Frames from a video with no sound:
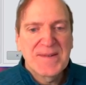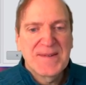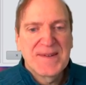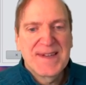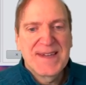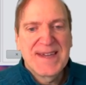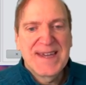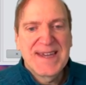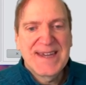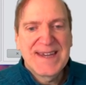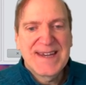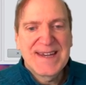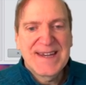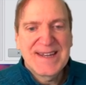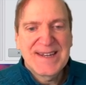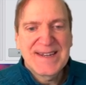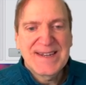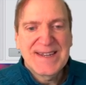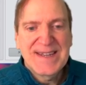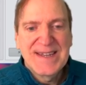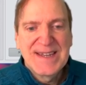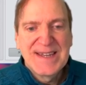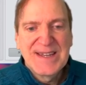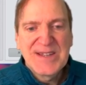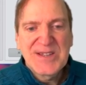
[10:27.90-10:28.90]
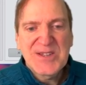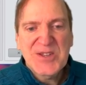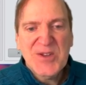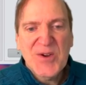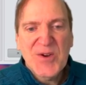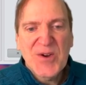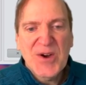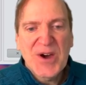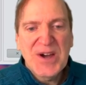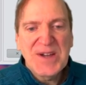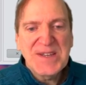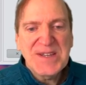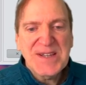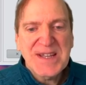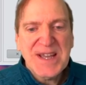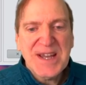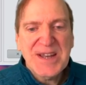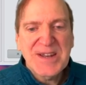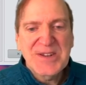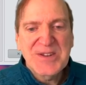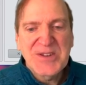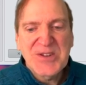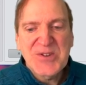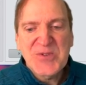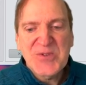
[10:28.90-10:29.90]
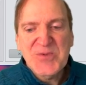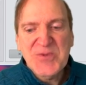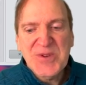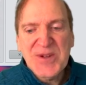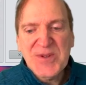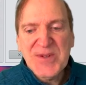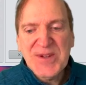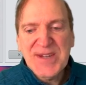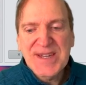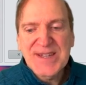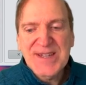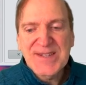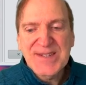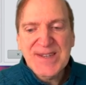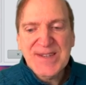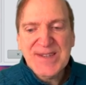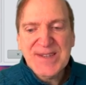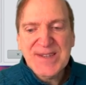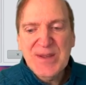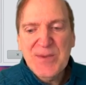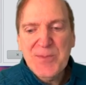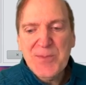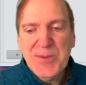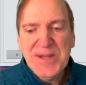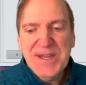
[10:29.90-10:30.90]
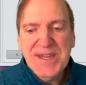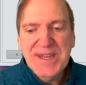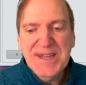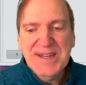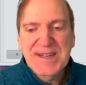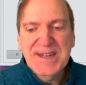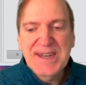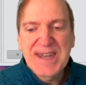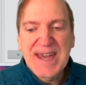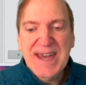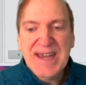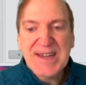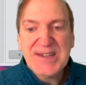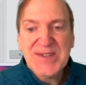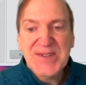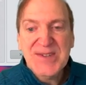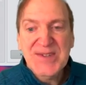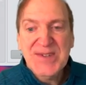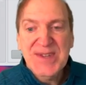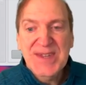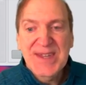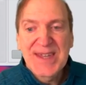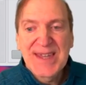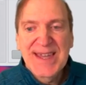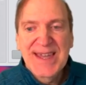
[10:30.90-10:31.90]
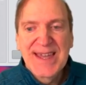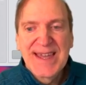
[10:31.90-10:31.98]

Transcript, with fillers: and so all you got to do really is just simply hit next.